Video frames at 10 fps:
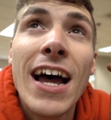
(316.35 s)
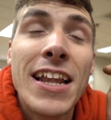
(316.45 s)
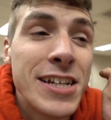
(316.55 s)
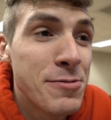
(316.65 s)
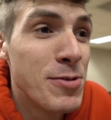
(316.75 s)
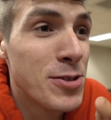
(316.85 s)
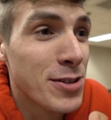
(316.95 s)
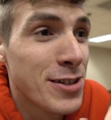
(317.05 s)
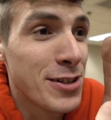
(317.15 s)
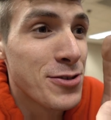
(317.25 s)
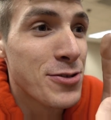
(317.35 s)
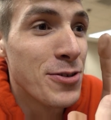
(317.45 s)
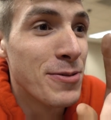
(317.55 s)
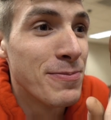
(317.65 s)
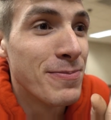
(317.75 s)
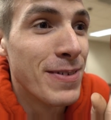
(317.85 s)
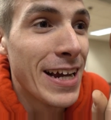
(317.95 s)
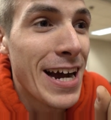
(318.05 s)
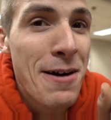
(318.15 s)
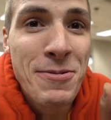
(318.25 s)
and this music's gonna screw up
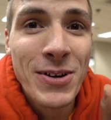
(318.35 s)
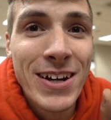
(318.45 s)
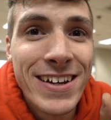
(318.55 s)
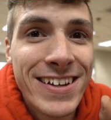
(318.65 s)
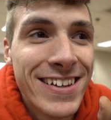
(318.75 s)
my copyright.